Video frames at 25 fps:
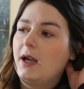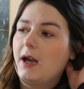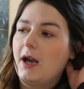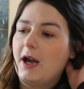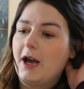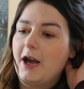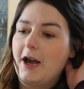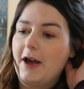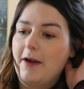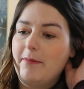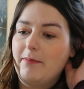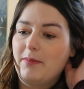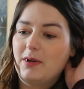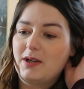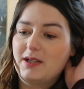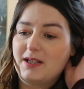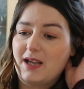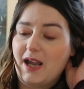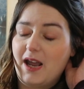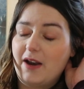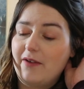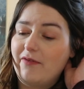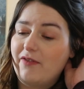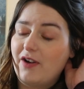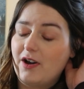because
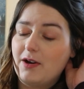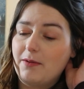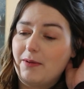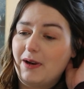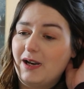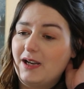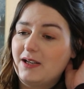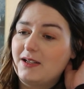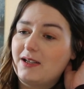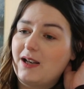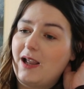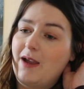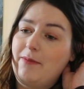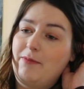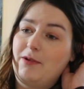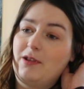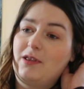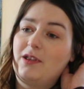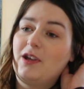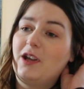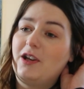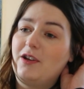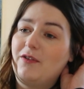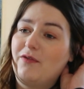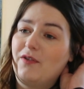I had a friend who went into labour
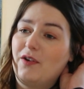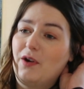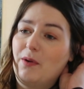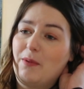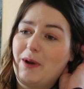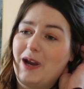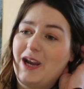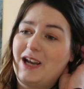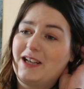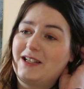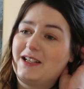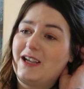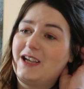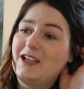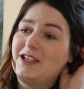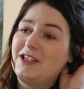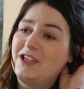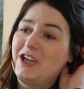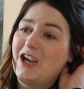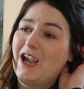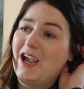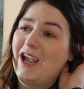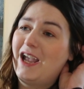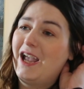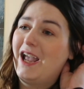at 34 weeks
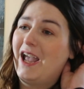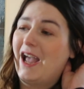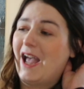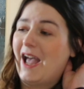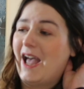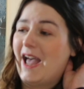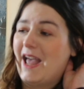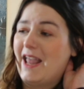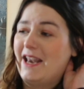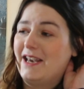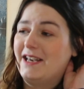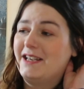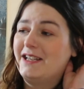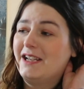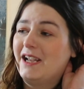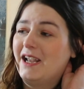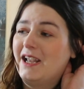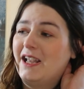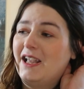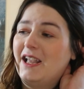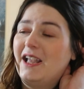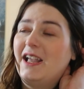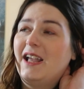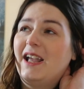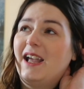last year, and
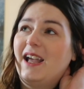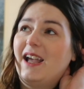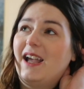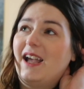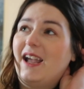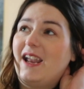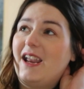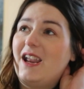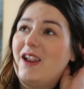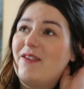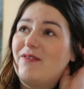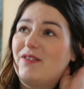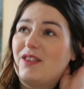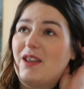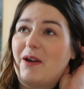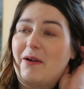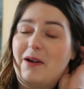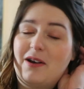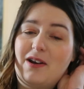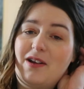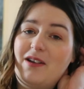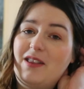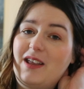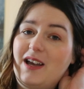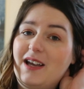even though
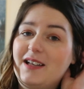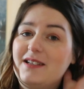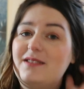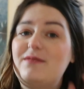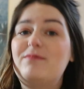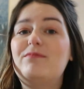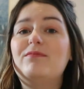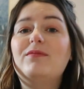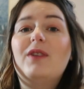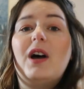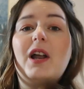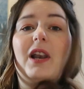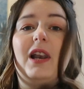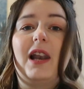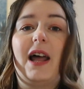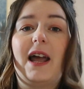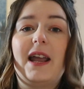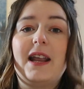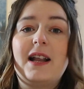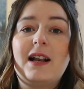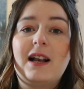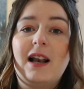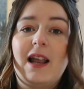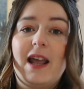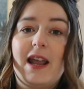I know that's
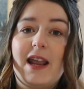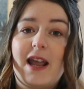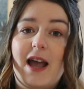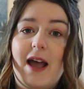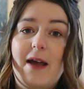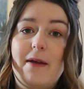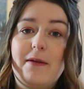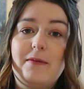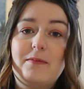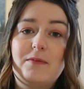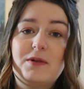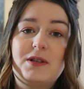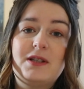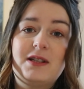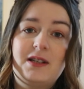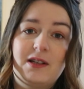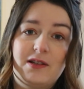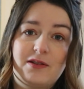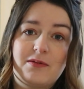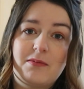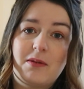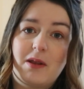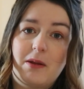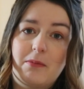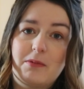unlikely, it was
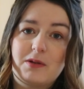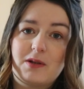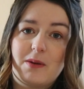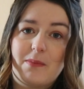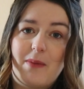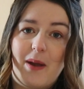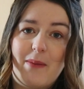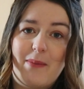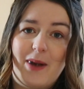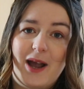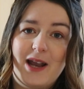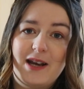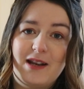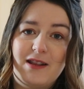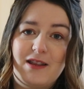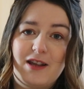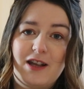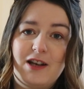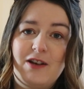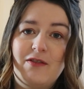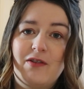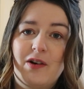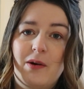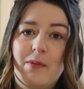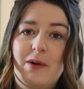still something that was on my mind at
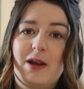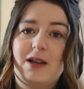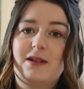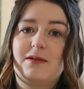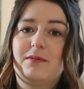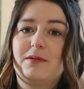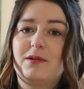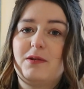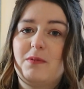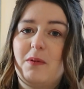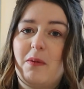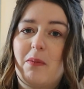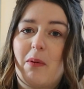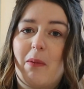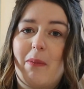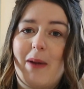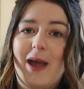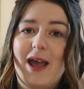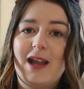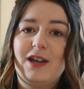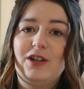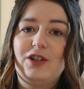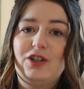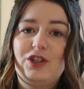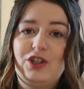34 weeks. I want to be
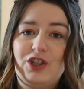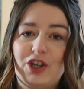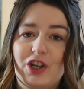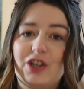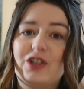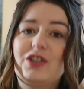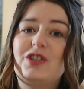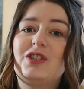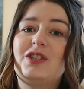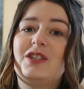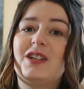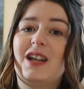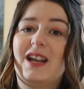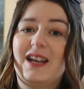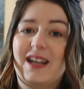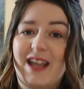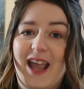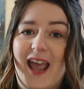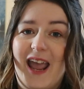prepared just in